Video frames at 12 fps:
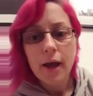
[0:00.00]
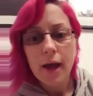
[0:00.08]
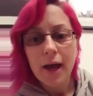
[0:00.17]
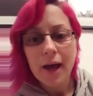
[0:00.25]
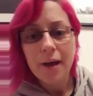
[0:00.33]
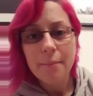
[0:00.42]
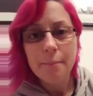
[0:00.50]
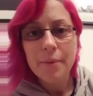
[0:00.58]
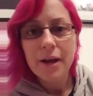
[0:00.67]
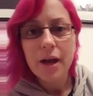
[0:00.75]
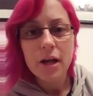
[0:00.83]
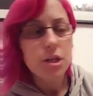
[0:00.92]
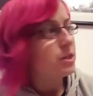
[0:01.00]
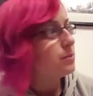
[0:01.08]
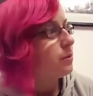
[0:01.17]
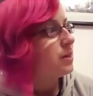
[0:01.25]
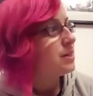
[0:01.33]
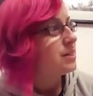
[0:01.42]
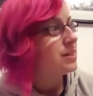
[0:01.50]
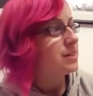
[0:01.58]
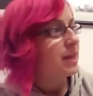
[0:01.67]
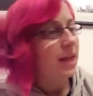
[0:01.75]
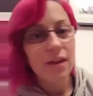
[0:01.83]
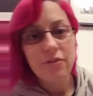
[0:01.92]
but I just wanted to
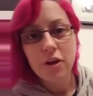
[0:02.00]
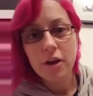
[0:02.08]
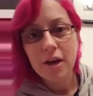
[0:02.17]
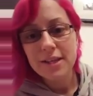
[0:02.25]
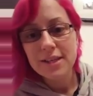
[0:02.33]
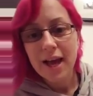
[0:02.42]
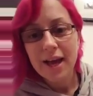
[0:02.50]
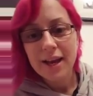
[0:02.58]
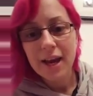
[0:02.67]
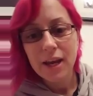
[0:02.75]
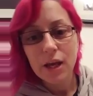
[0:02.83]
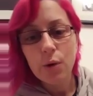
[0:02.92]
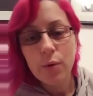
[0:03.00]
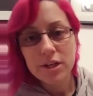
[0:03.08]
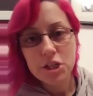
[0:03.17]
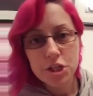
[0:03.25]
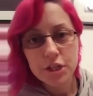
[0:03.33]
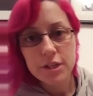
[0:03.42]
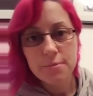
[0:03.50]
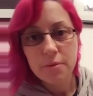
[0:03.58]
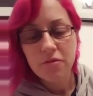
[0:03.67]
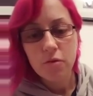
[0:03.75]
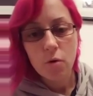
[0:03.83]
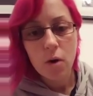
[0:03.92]
see if you guys had any questions
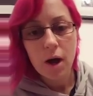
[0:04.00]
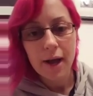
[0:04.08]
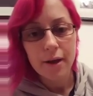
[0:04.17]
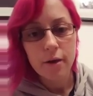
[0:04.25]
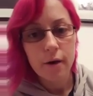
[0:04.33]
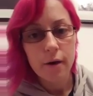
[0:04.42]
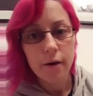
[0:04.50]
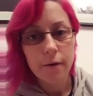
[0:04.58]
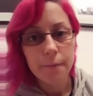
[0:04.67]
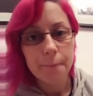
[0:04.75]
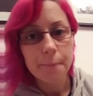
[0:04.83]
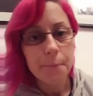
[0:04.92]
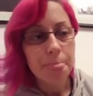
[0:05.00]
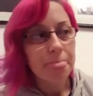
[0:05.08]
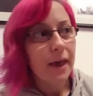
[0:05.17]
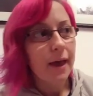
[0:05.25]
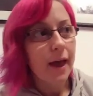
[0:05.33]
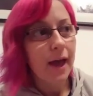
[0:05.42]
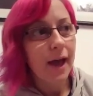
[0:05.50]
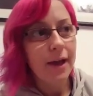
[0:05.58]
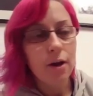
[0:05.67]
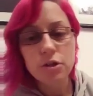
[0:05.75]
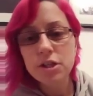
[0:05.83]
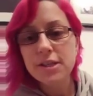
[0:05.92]
before I go.
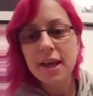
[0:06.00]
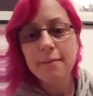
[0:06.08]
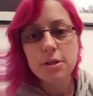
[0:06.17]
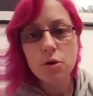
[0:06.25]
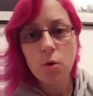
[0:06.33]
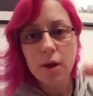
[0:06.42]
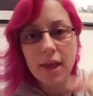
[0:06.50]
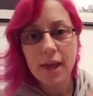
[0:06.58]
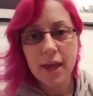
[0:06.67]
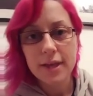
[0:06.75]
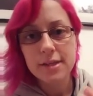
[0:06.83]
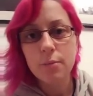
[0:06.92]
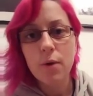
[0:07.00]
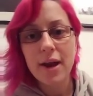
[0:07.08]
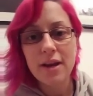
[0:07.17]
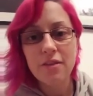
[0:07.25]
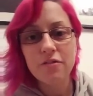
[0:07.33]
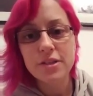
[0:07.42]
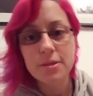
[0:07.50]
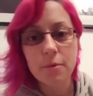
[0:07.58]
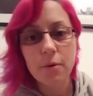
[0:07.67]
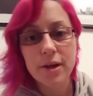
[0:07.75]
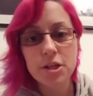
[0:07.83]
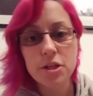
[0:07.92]
And I'll just keep talking as I'm waiting for
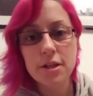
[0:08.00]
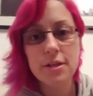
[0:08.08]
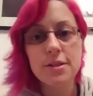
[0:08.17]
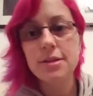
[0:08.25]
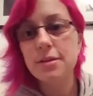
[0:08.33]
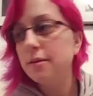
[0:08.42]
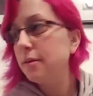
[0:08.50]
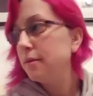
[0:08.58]
some questions.